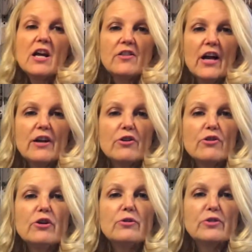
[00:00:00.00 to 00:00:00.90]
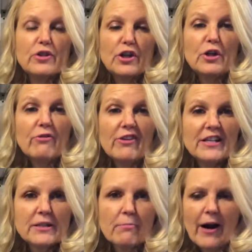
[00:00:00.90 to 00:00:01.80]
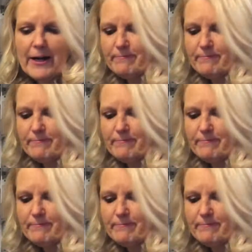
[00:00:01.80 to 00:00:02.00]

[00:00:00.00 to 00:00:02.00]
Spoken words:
that you use UV spray.